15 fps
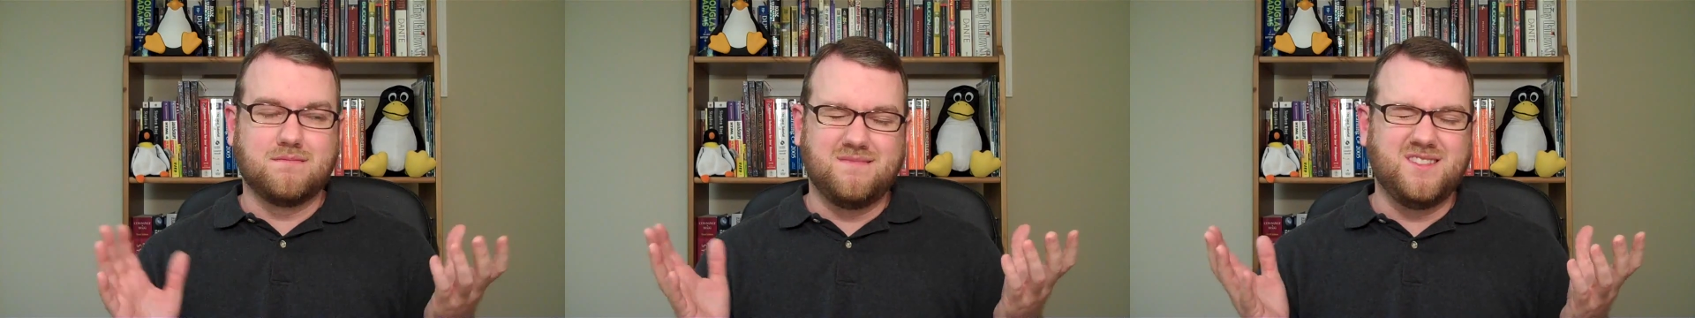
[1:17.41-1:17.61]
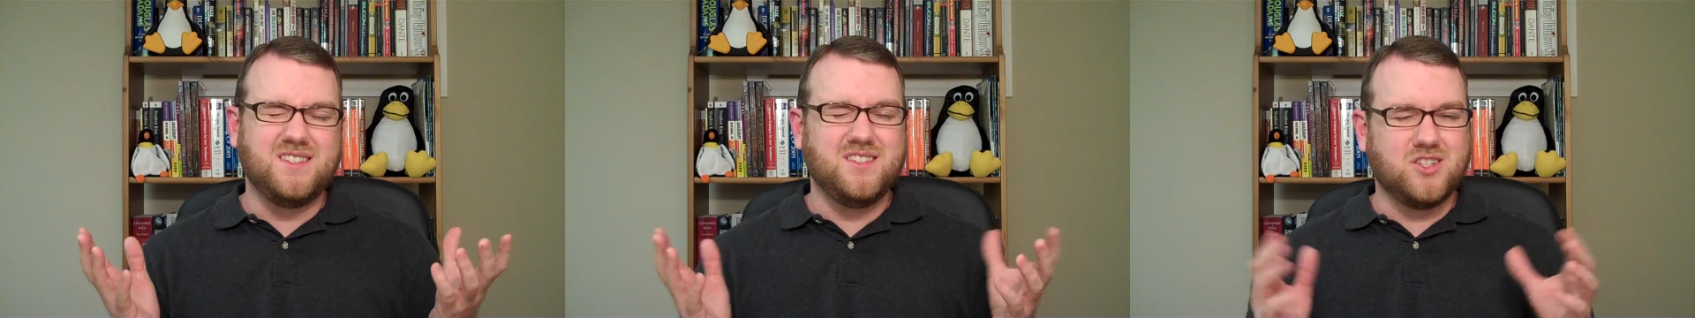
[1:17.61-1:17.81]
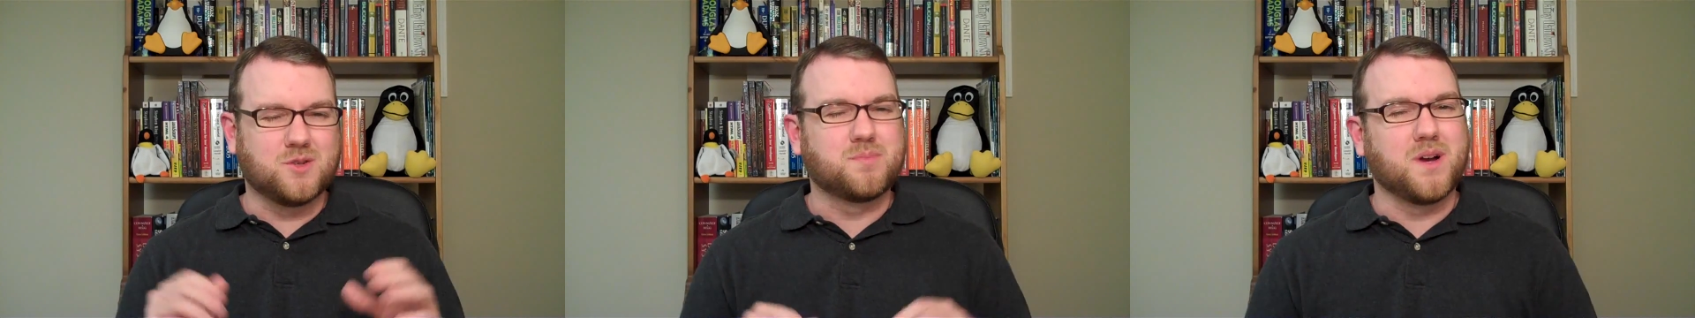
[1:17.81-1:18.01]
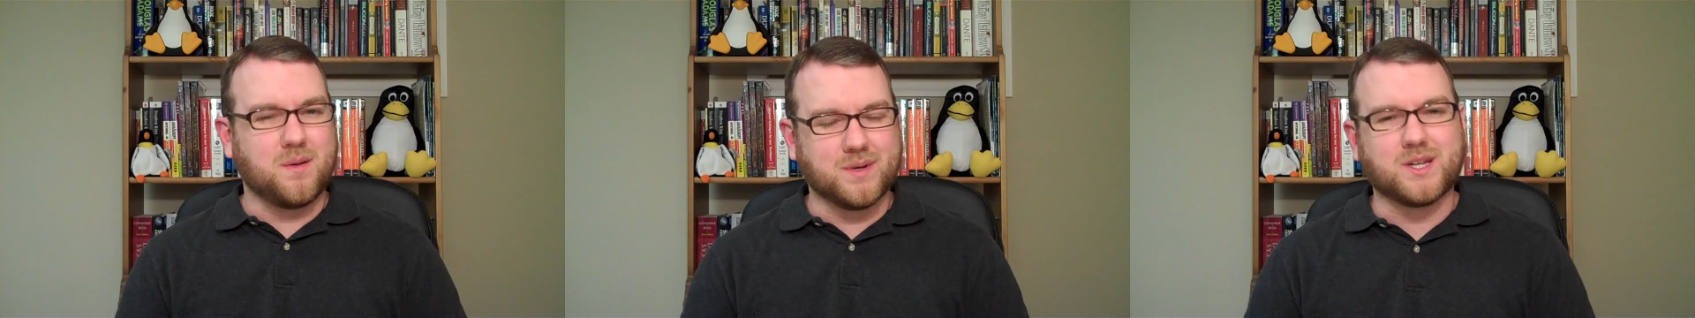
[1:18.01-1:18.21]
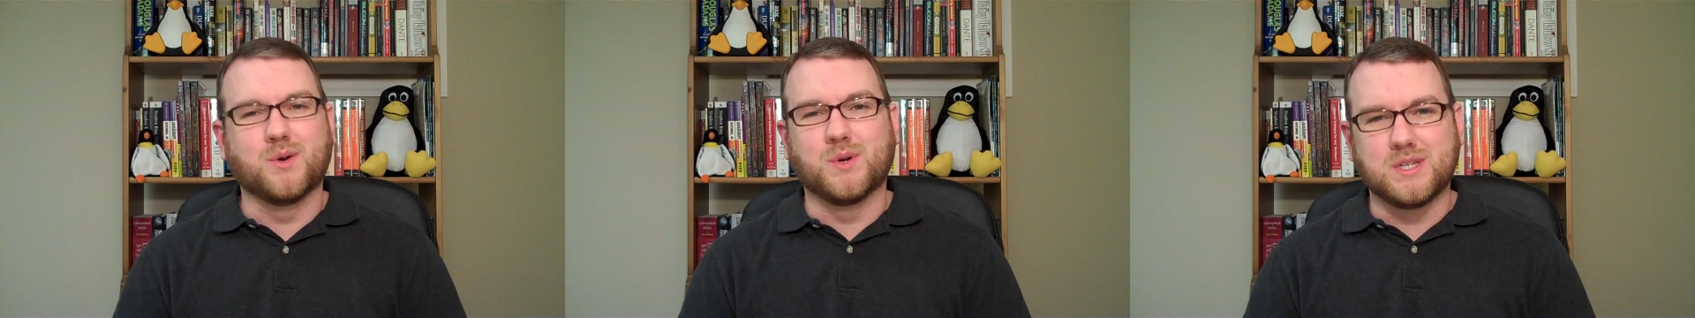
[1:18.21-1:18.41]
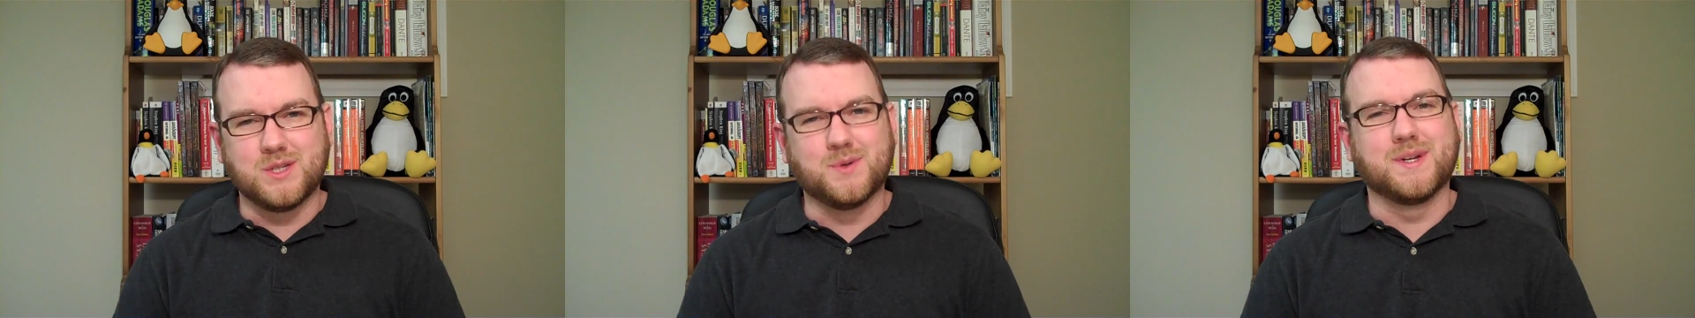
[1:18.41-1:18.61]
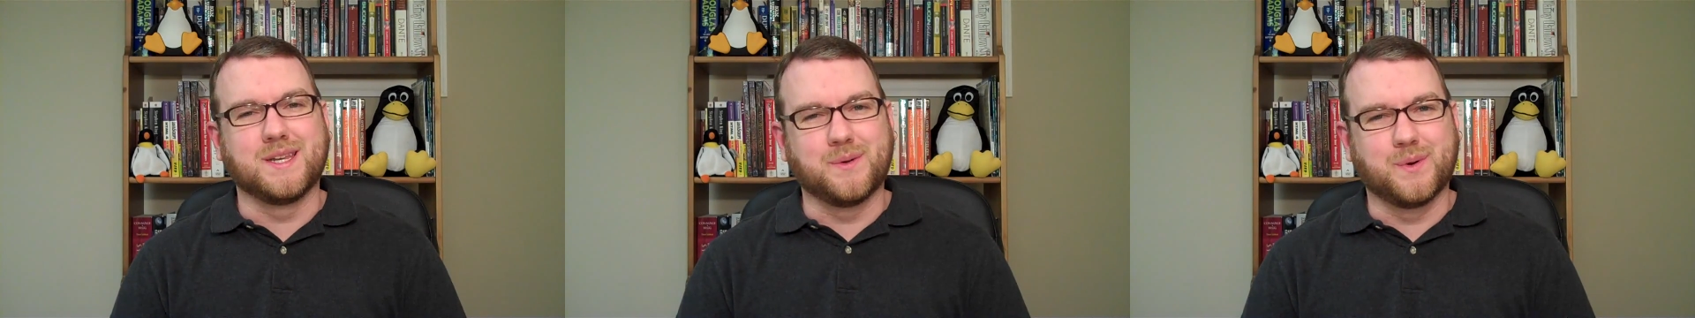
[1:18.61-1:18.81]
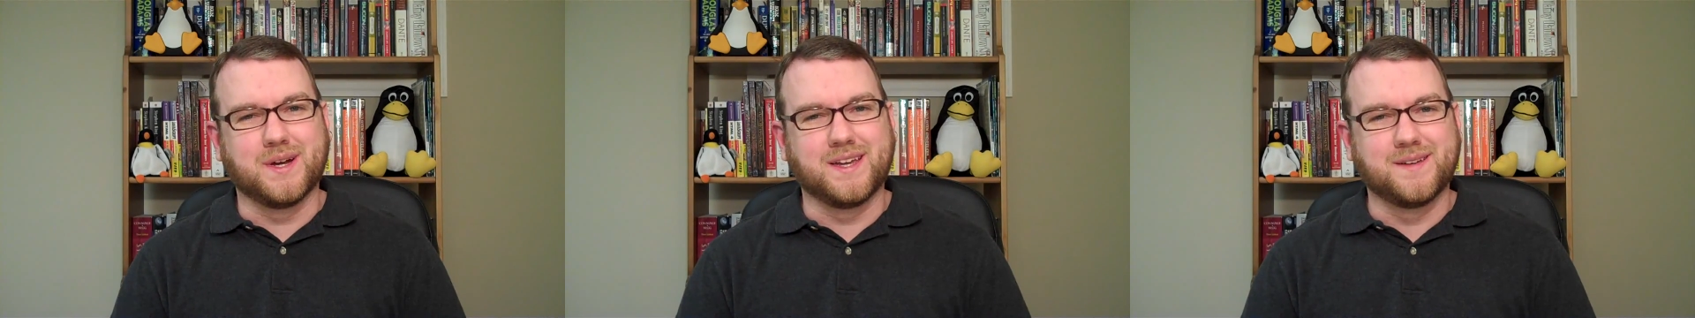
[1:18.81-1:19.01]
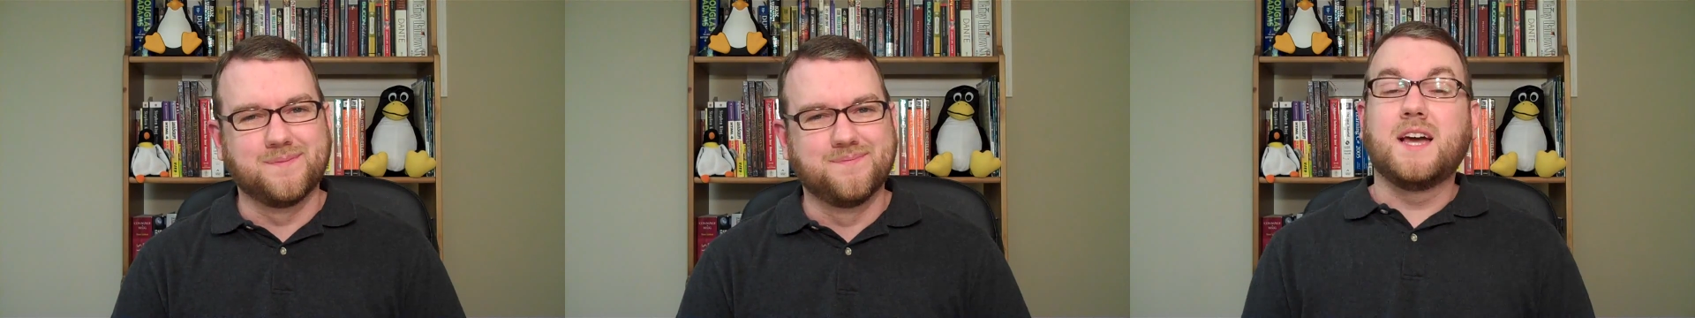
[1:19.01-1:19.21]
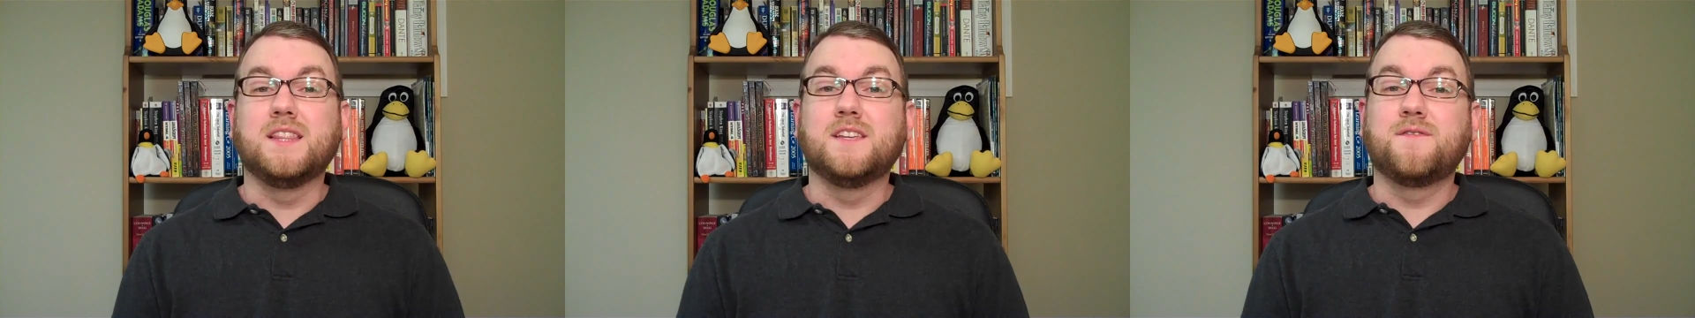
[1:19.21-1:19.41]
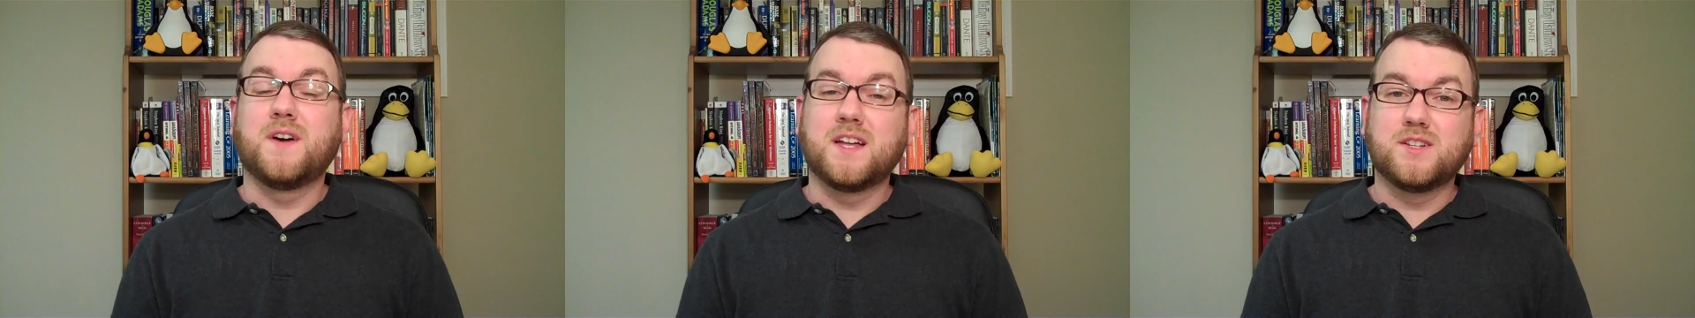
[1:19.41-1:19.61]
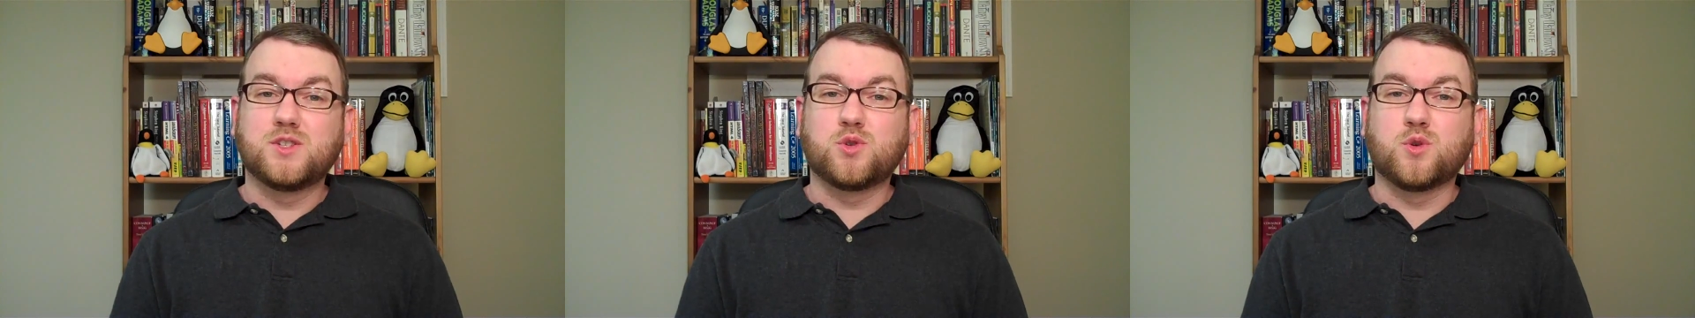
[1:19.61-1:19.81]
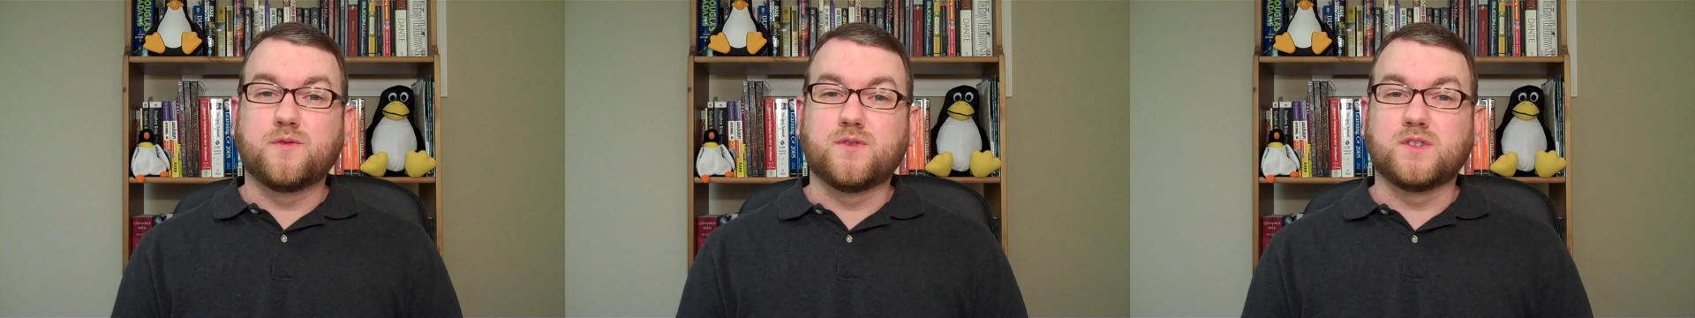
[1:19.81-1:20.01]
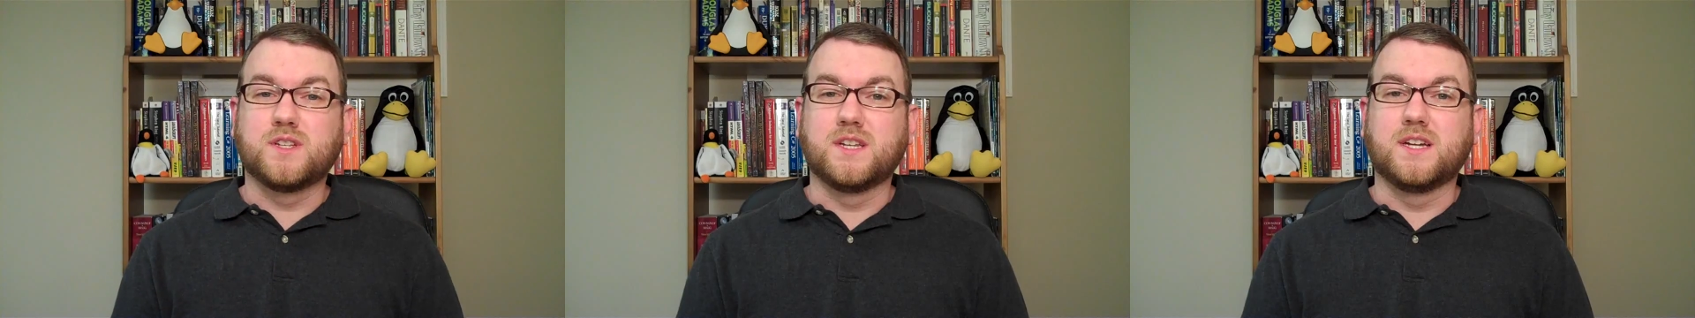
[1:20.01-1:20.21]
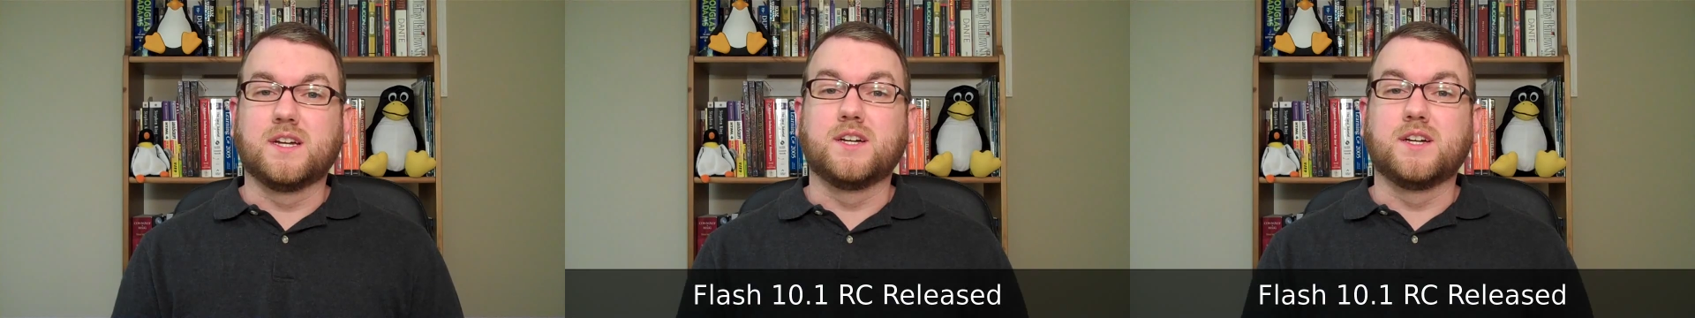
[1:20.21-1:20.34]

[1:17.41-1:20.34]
you're probably going to anyway. And the final story for today,